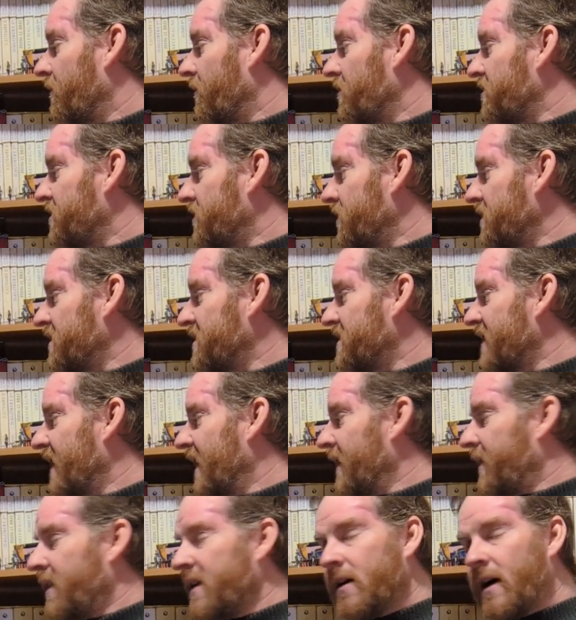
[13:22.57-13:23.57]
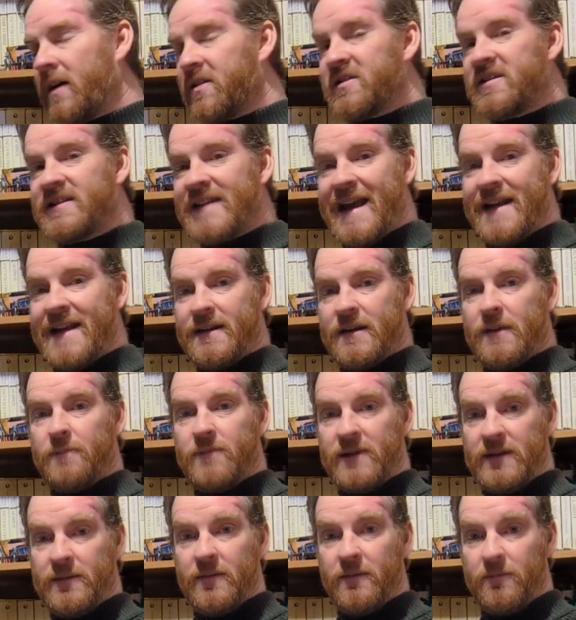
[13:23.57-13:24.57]
Students, I think, understand it a
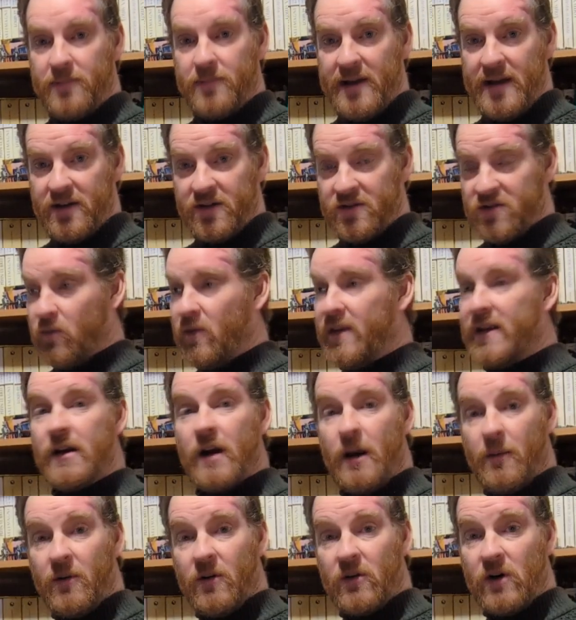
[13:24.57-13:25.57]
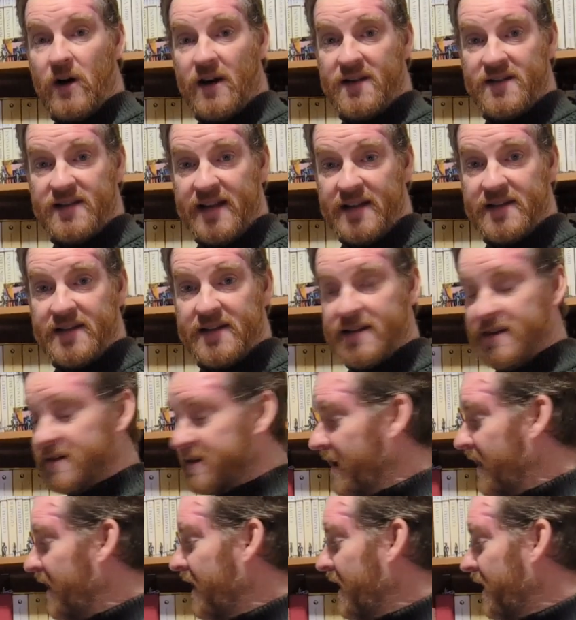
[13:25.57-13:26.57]
bit better. So when they come across
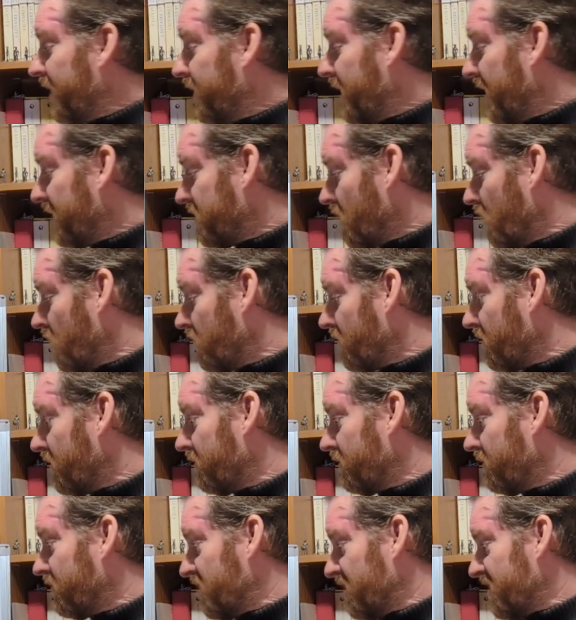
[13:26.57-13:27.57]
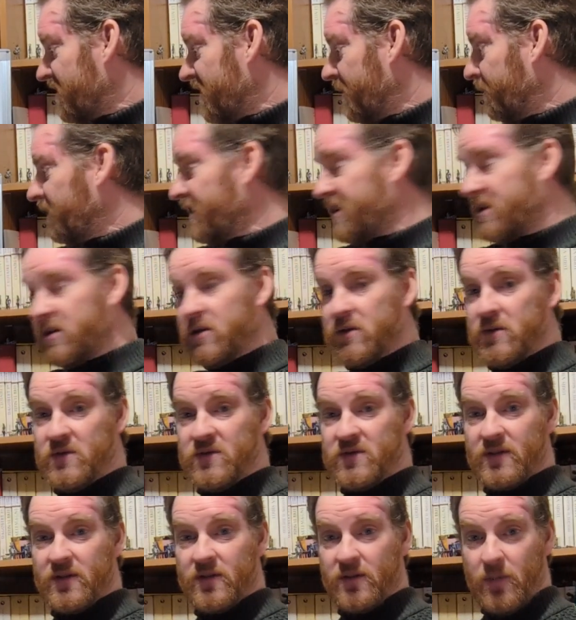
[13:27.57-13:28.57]
sentences that don't just simply
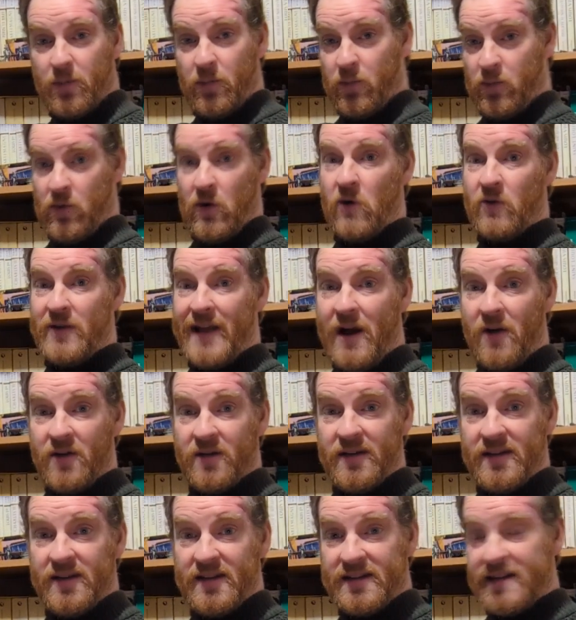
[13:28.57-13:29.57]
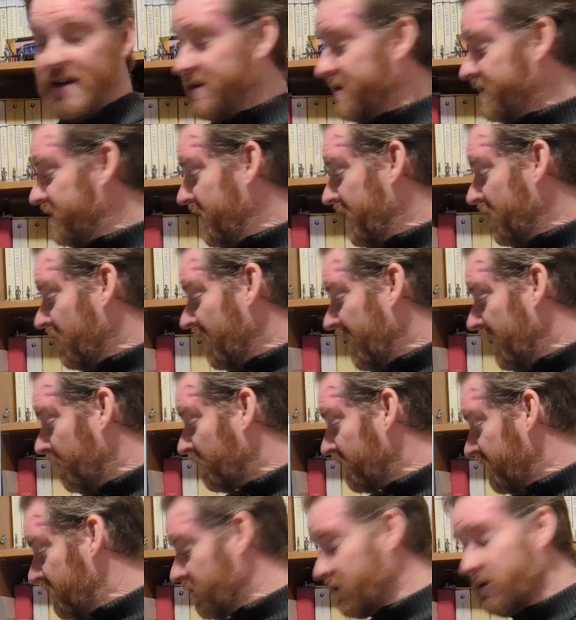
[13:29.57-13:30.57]
use the pronoun in the sentence, they are
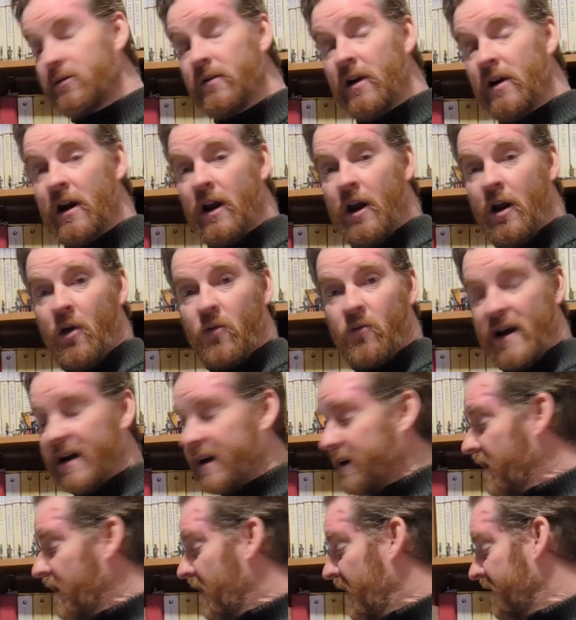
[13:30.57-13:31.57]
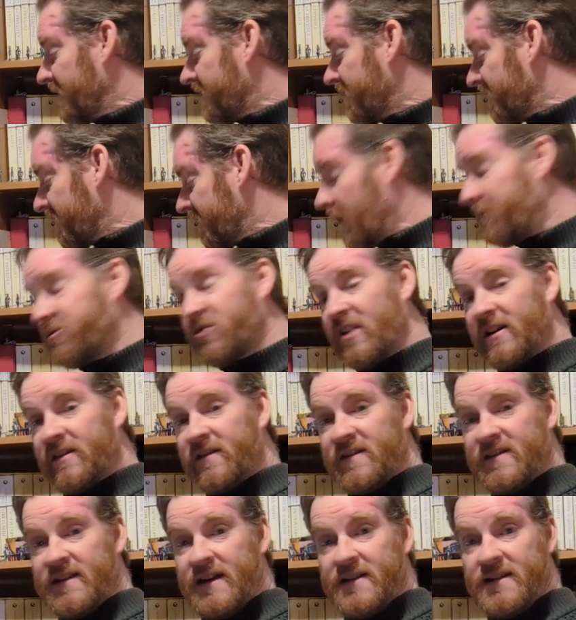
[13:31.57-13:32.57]
able to recognize the subject
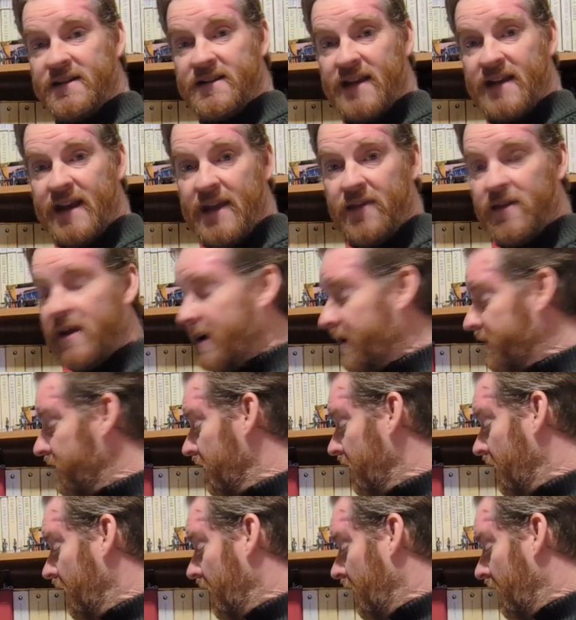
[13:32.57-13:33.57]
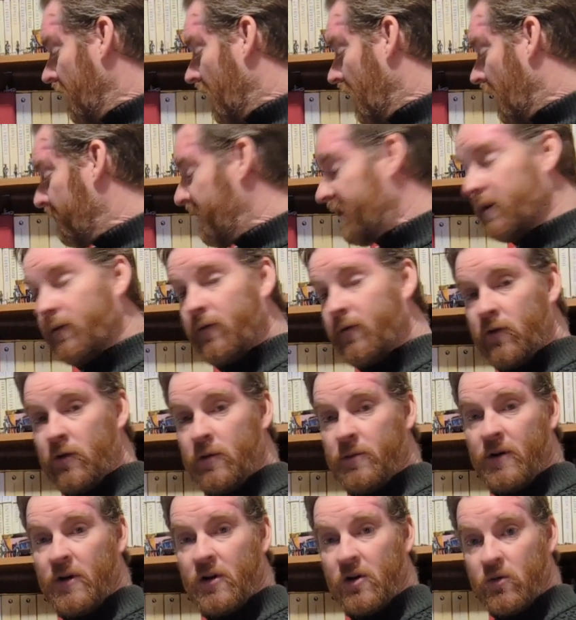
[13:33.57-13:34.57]
of the sentence and then make the
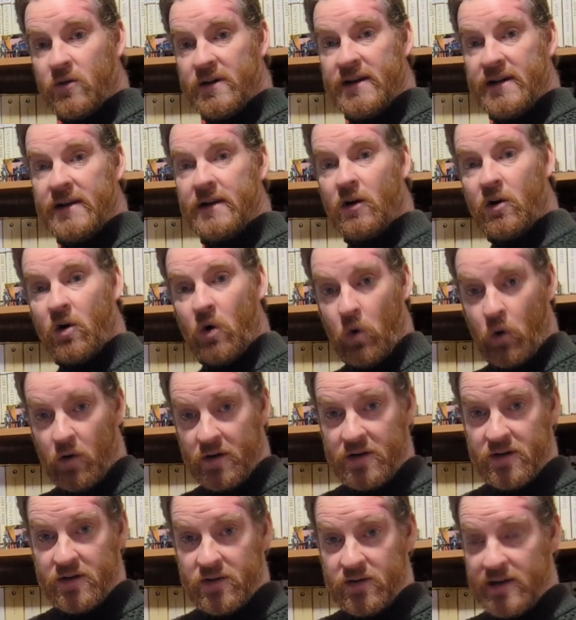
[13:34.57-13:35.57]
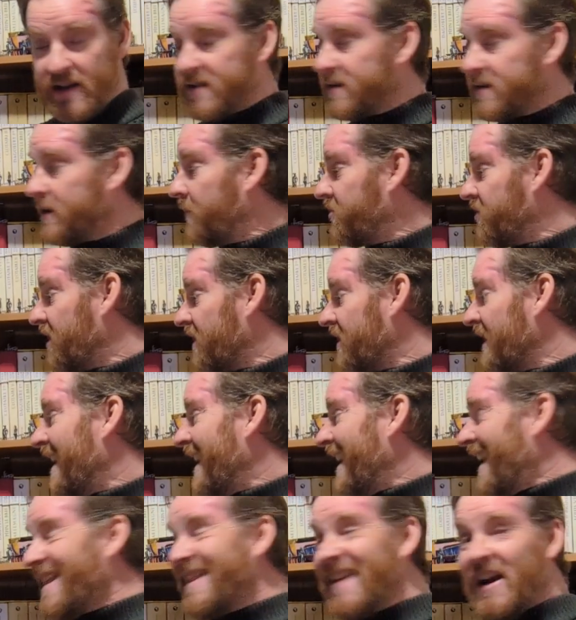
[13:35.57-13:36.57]
verb agree according to that subject.
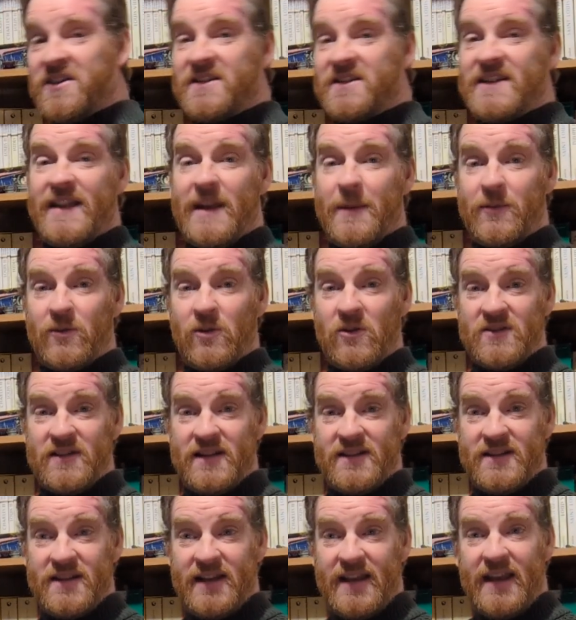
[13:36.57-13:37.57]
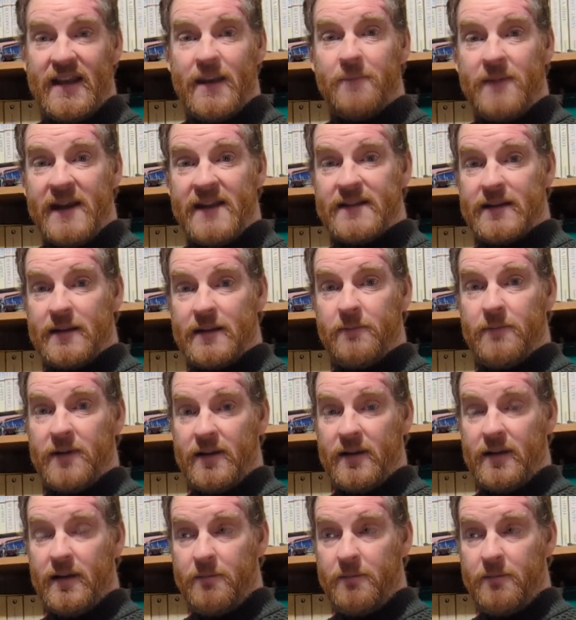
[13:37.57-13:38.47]
They understand that process, and it makes it